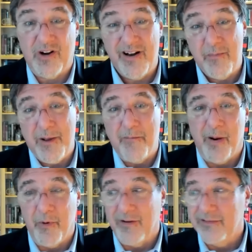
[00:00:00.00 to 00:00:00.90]
Sorry to be a
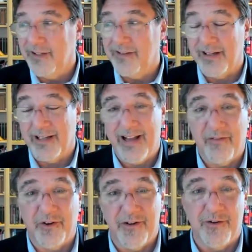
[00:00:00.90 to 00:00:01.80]
bummer at the end of the
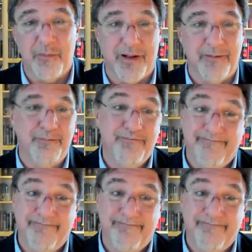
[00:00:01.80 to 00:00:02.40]
afternoon, but